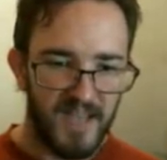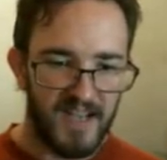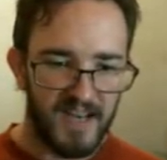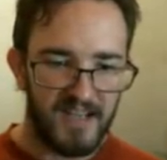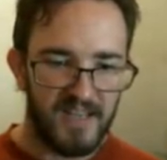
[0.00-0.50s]

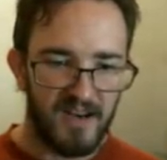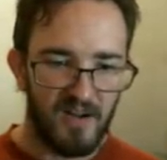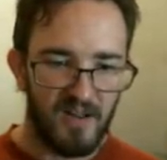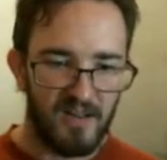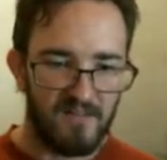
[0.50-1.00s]
Dang, I didn't get
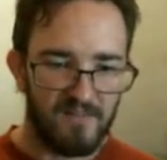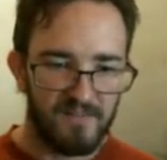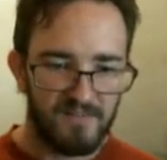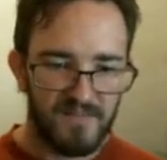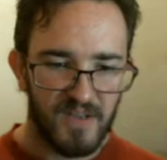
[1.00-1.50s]
all of
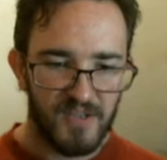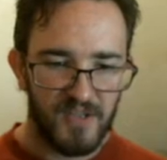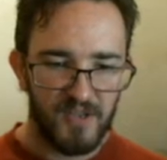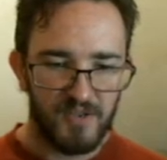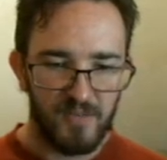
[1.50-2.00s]
them.
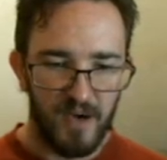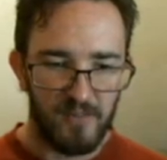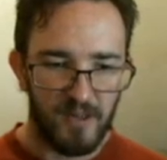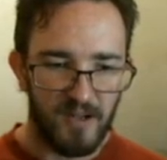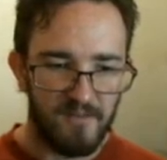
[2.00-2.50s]
Should've used the
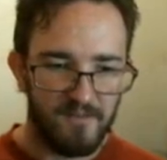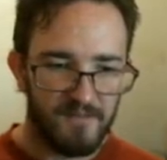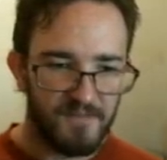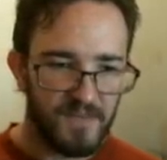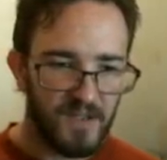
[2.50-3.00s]
Bomb Glove.
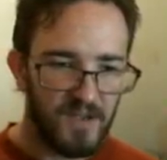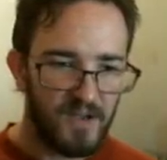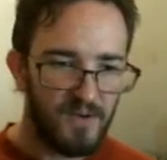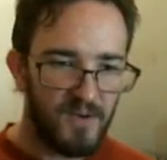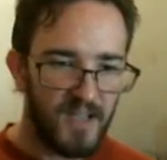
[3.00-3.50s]

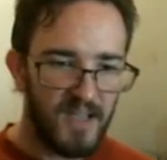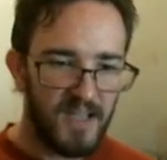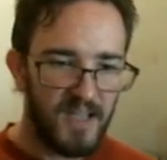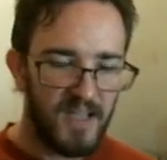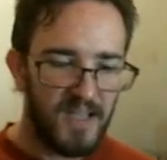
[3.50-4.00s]

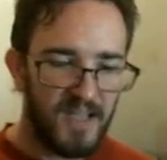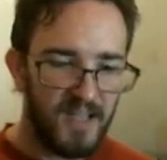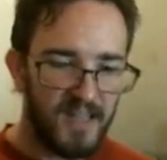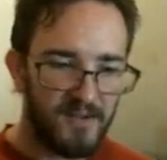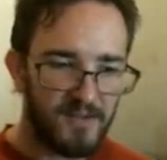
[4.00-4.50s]

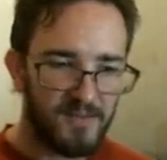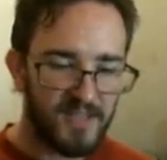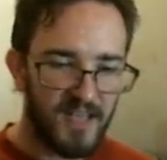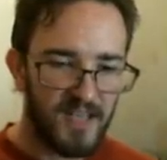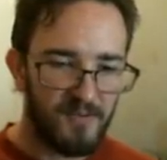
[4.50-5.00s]
Whee! That was a
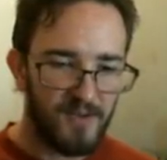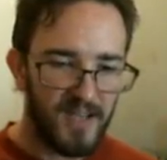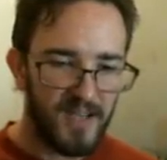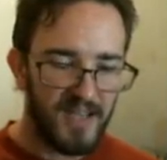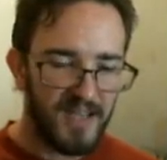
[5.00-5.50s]
mistake. Whee!